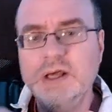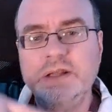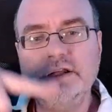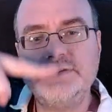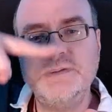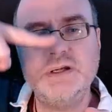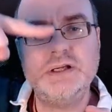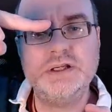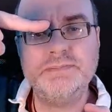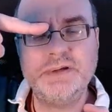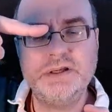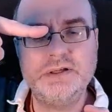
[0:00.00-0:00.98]
This bit a little
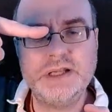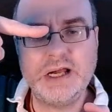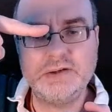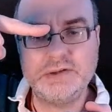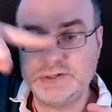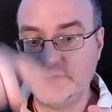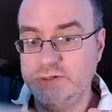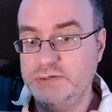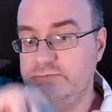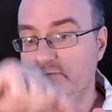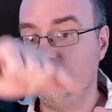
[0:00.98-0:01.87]
bit louder, so you